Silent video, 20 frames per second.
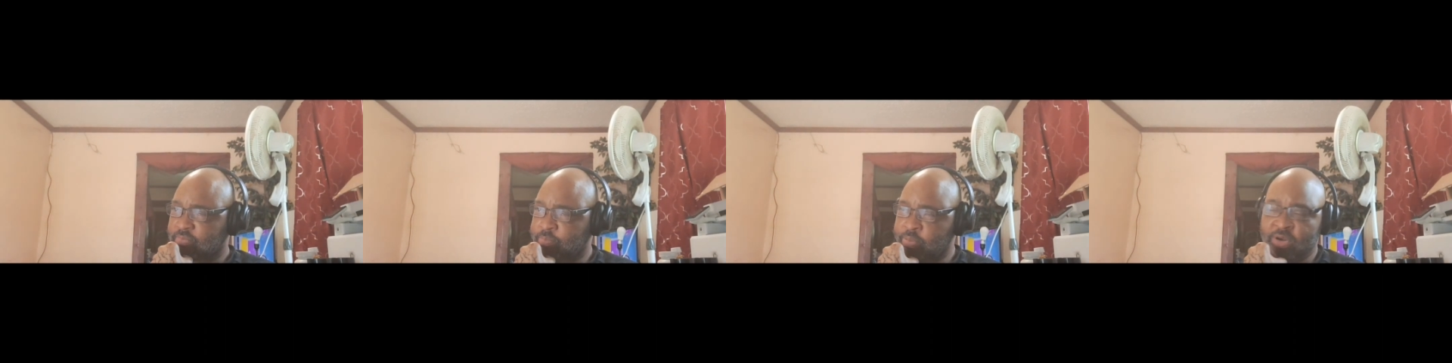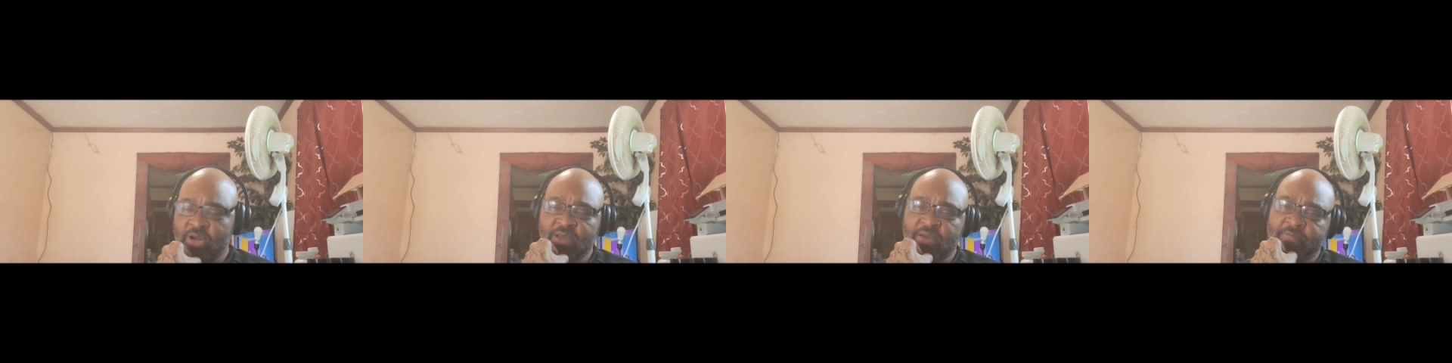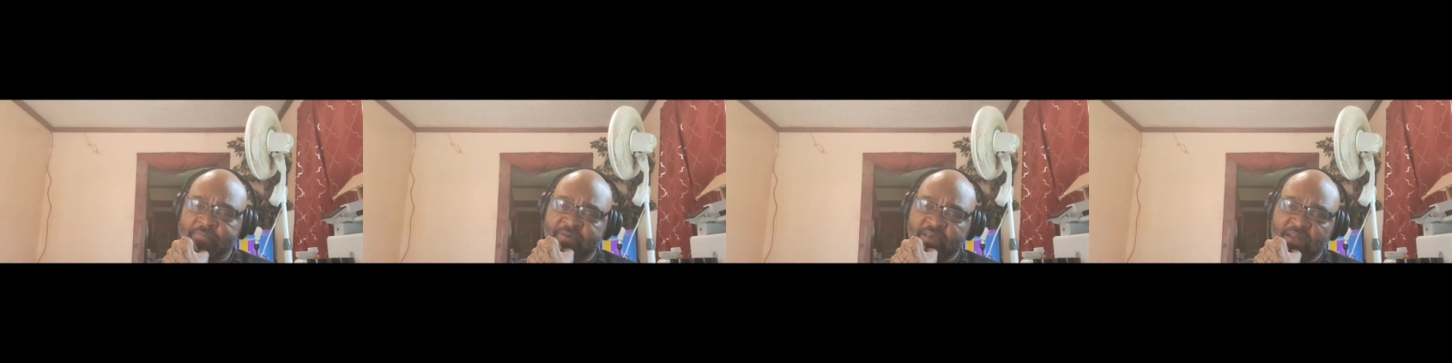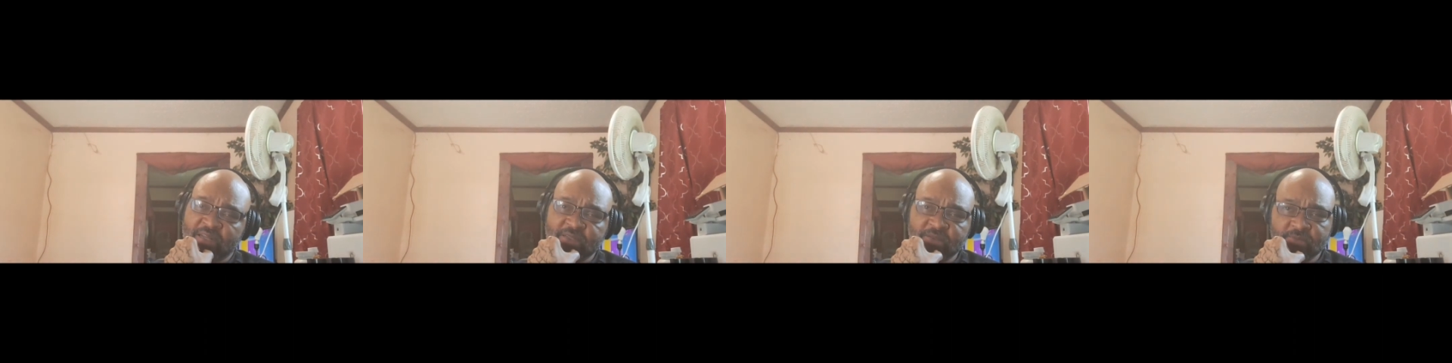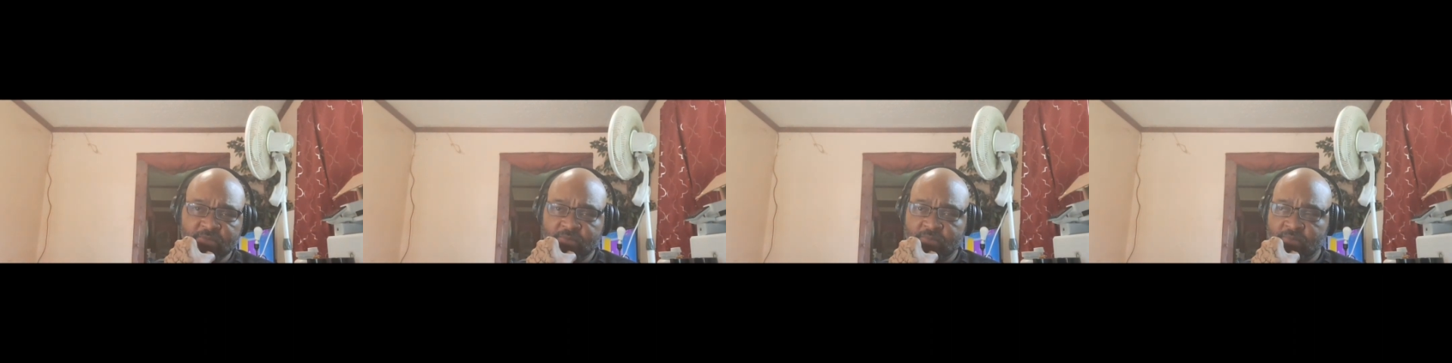pretty good
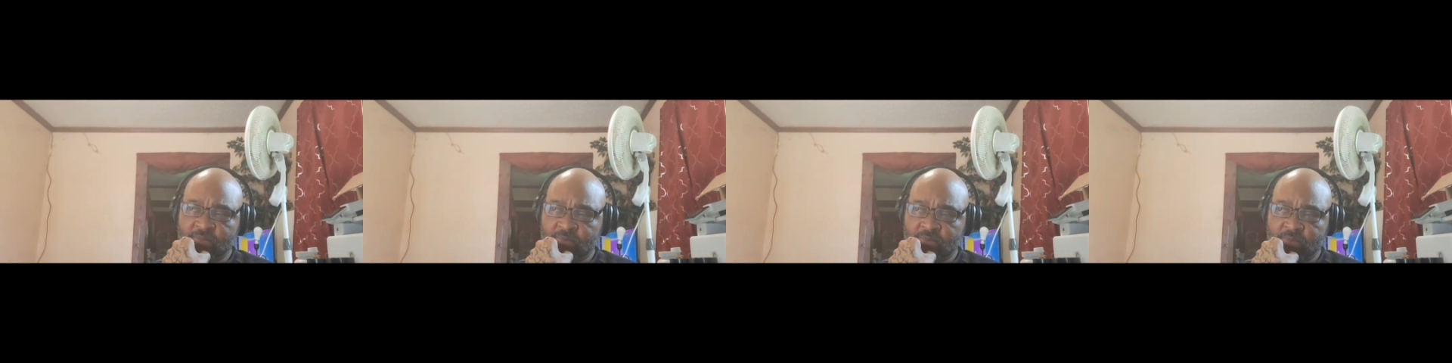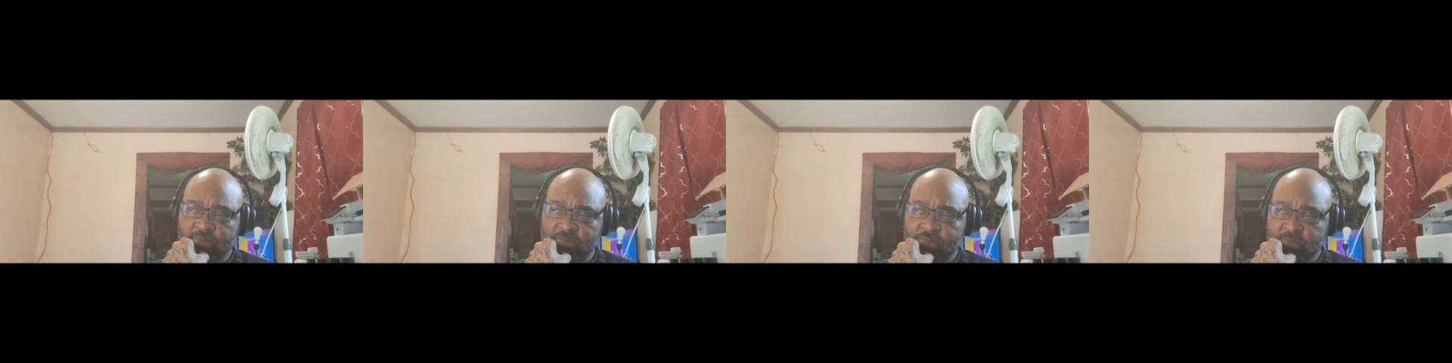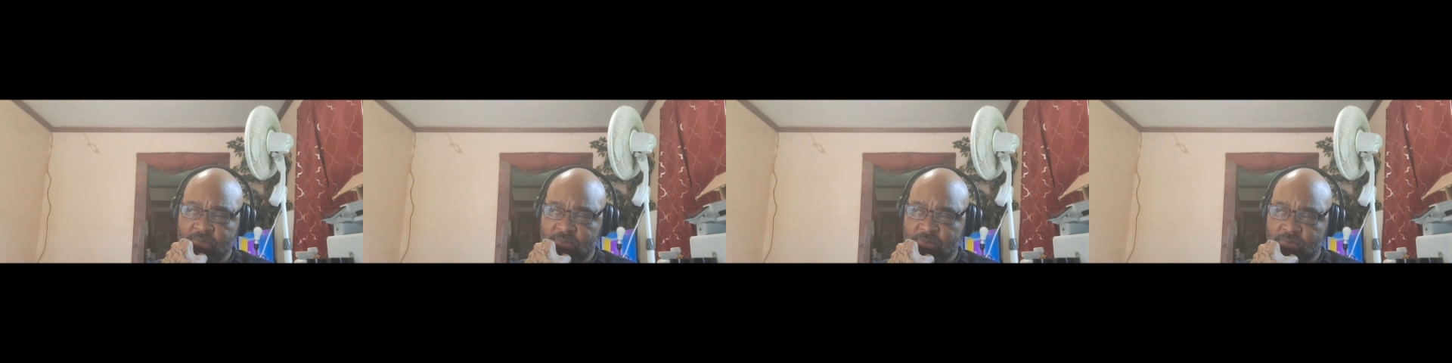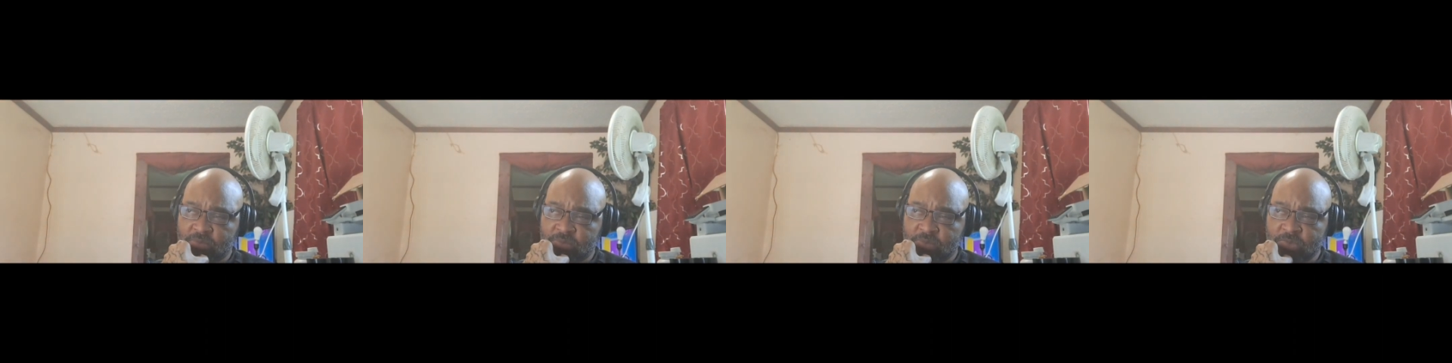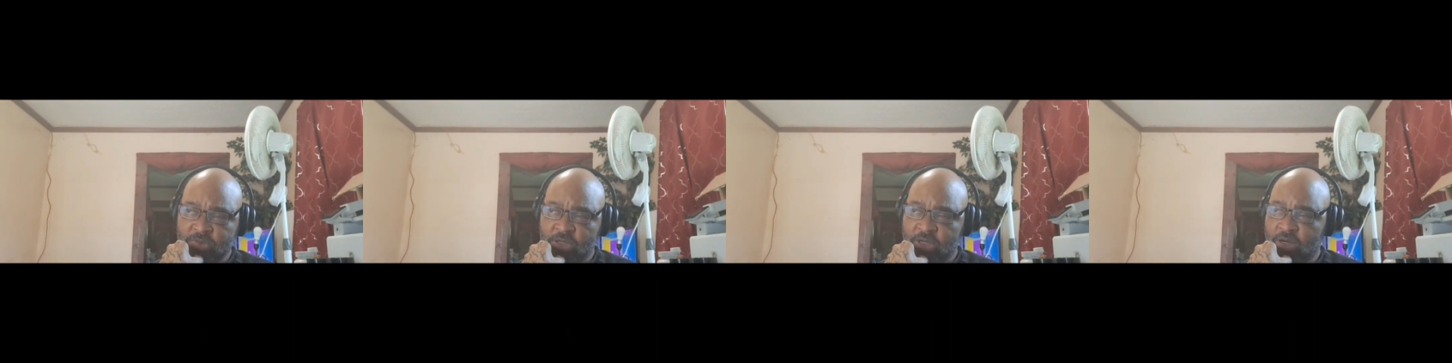villain,
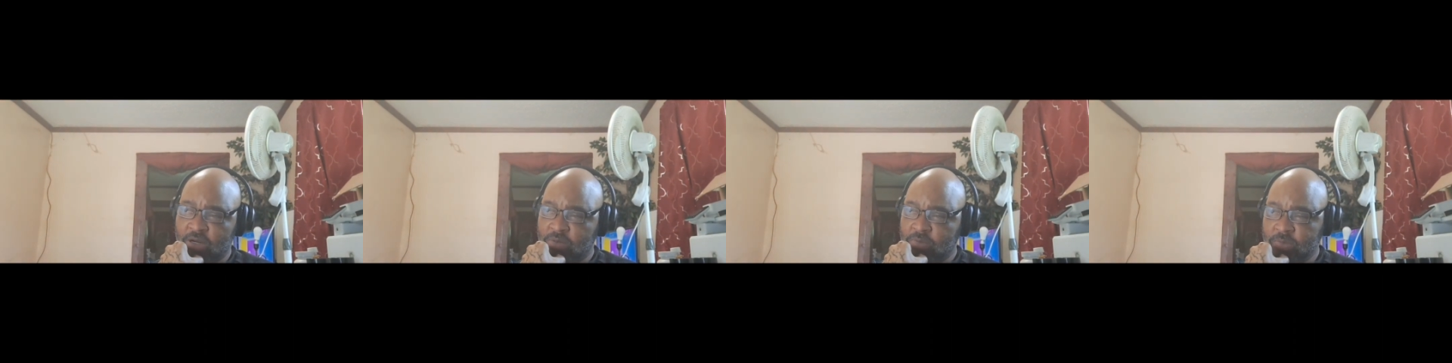you